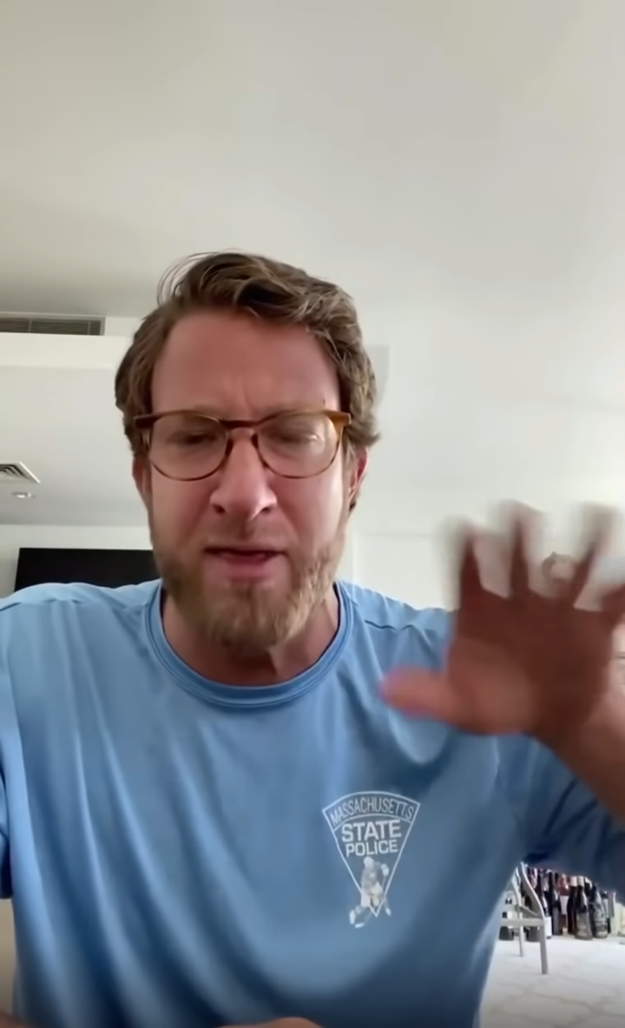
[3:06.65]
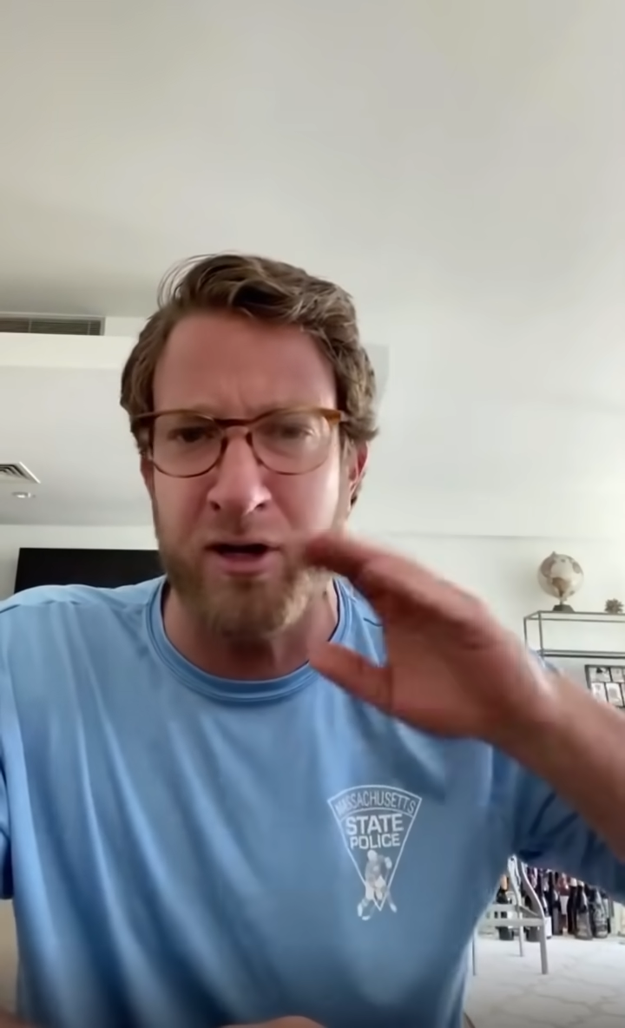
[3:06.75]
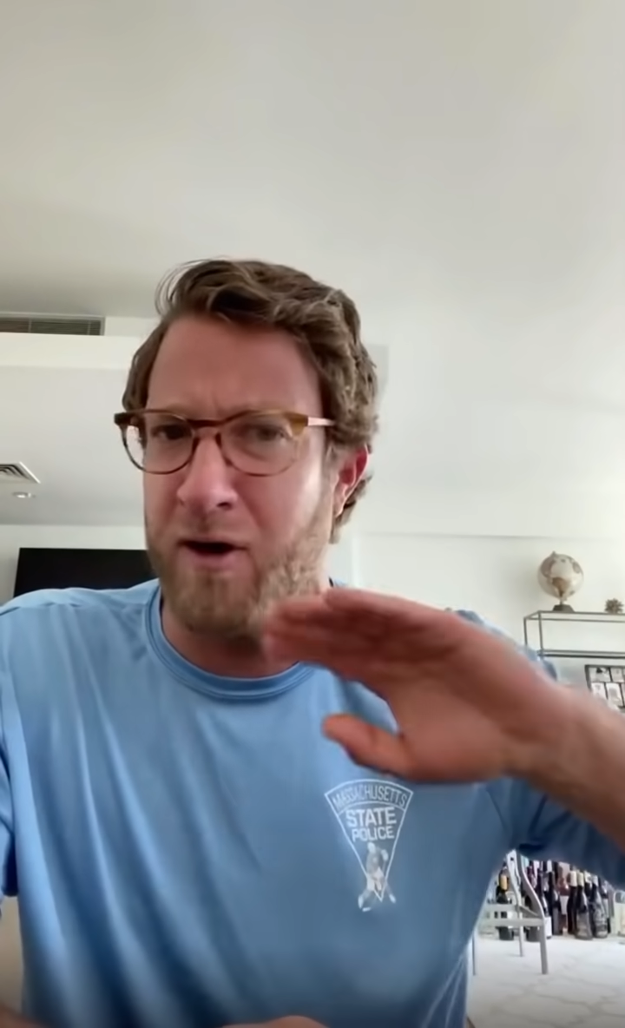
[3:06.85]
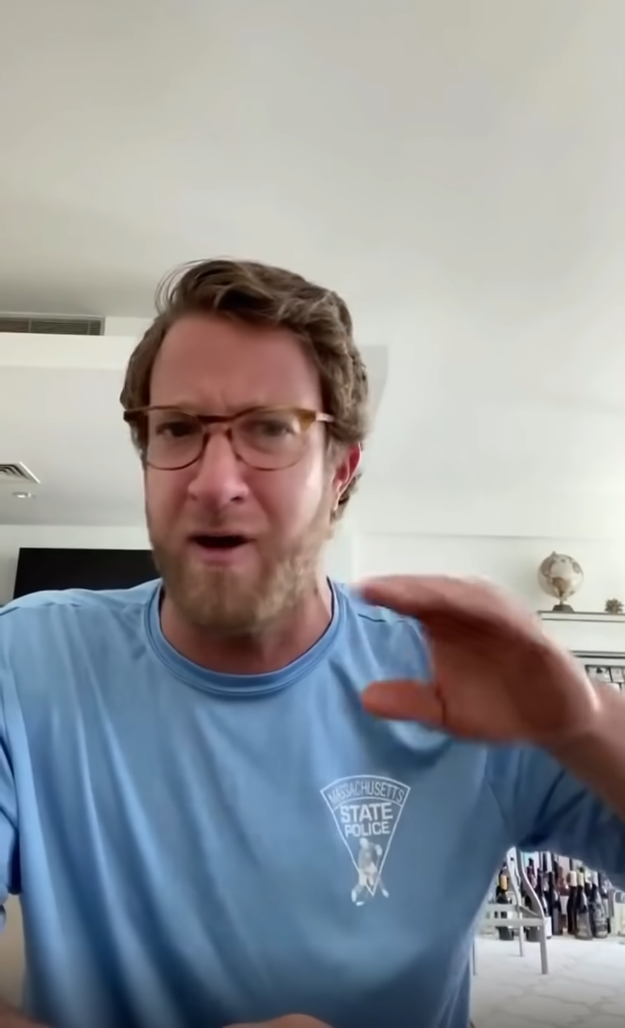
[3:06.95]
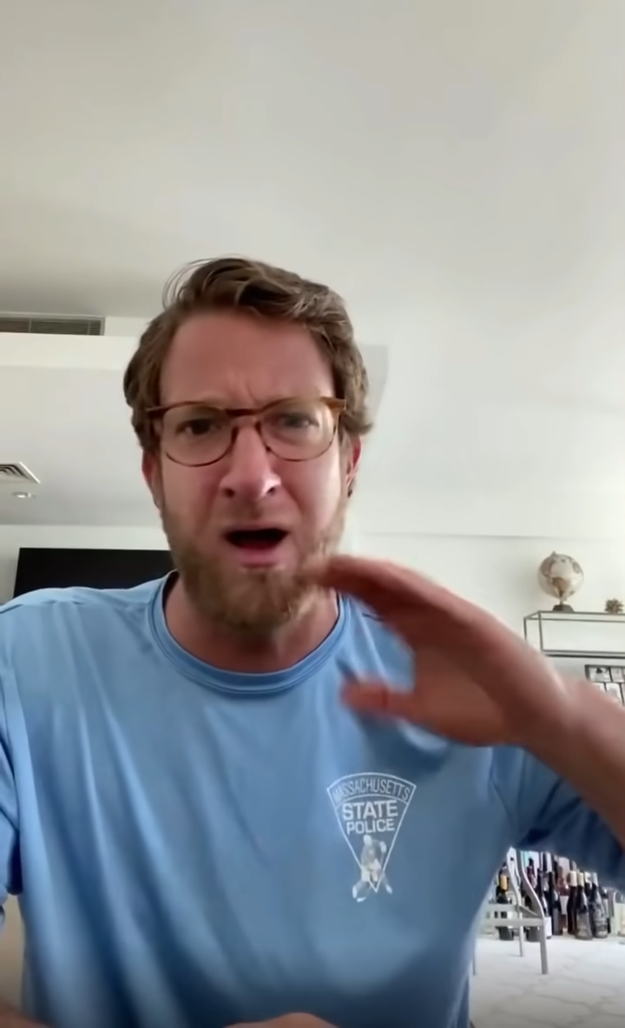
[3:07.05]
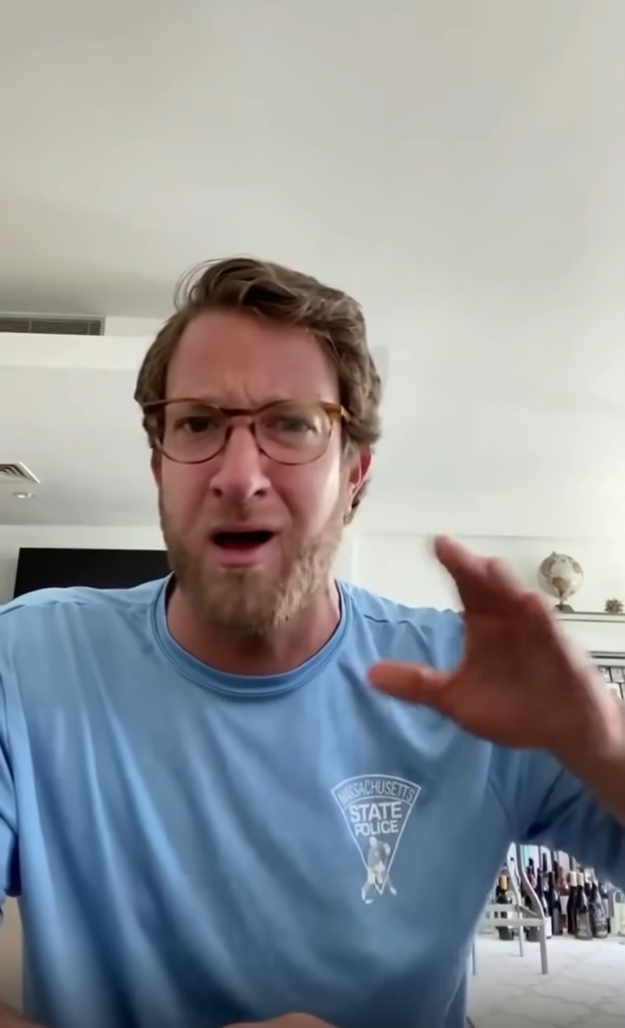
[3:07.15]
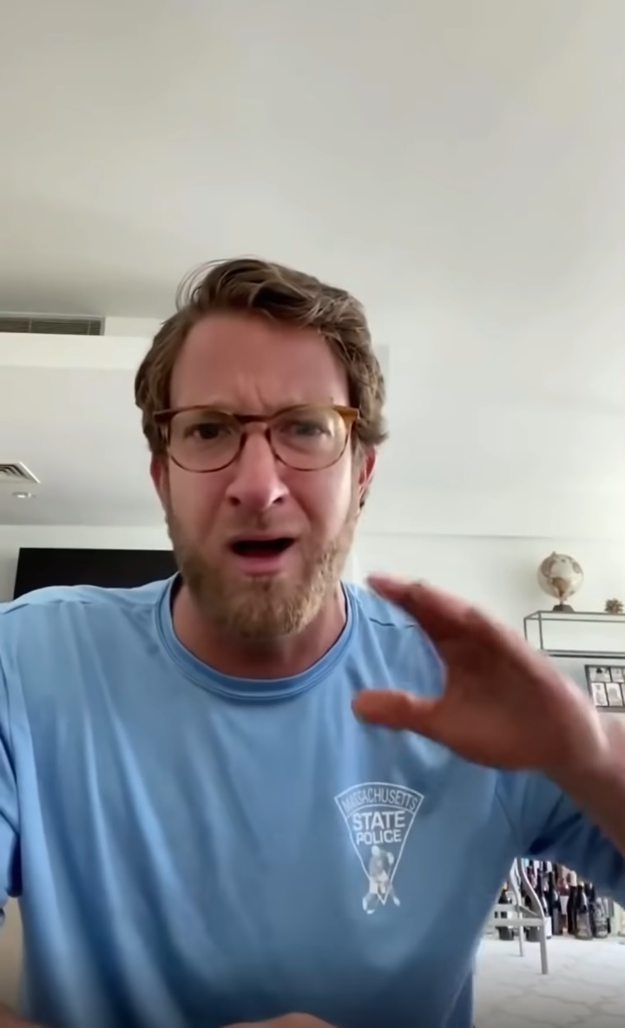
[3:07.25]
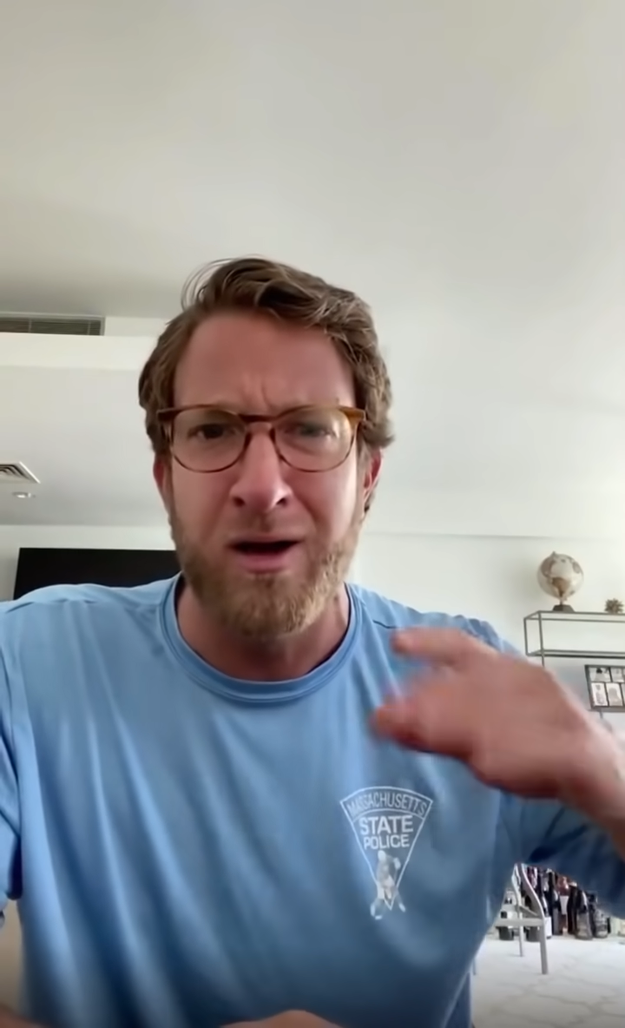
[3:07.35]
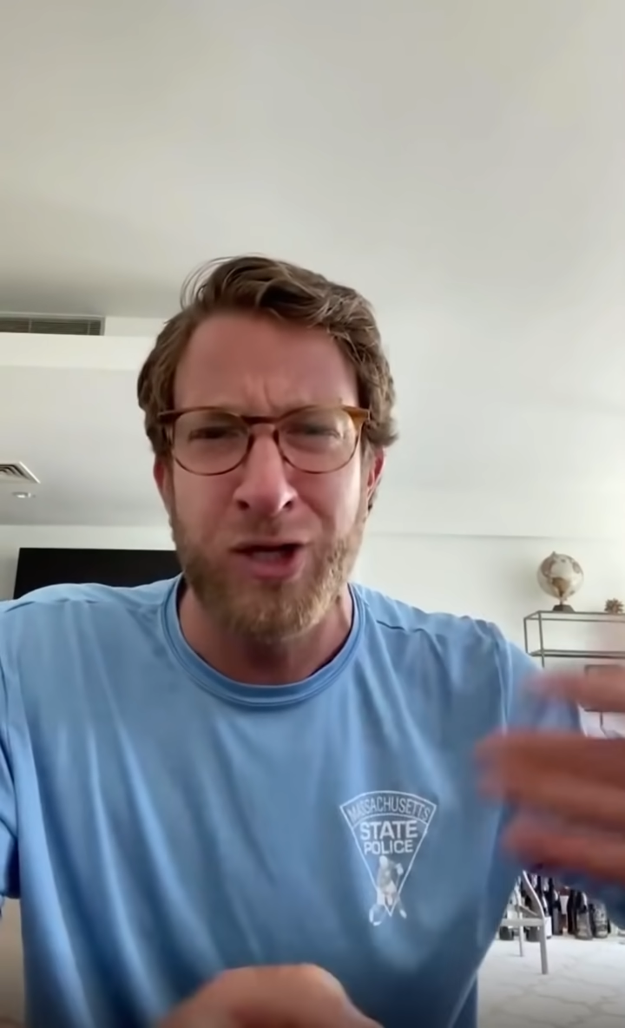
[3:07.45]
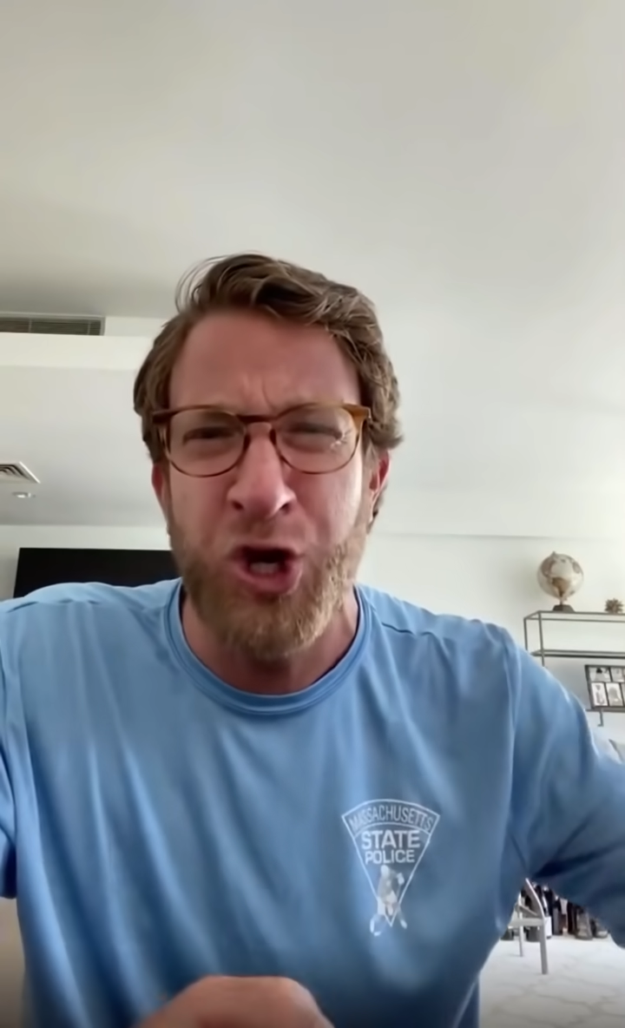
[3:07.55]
the curve.